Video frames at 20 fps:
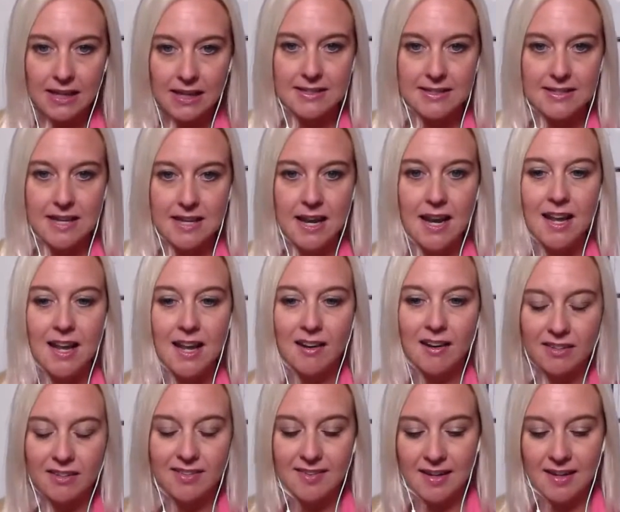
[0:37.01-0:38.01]
as the
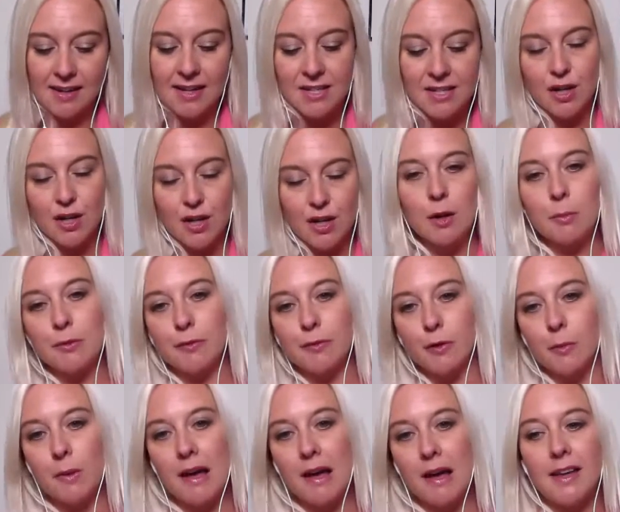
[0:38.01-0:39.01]
last thing they do
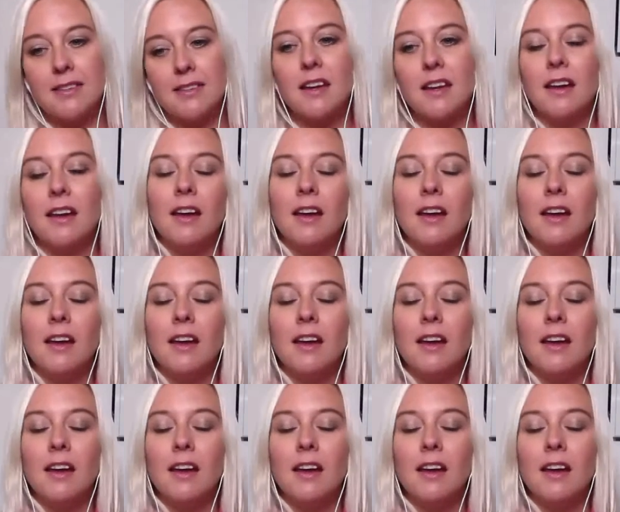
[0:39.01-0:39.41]
before bed.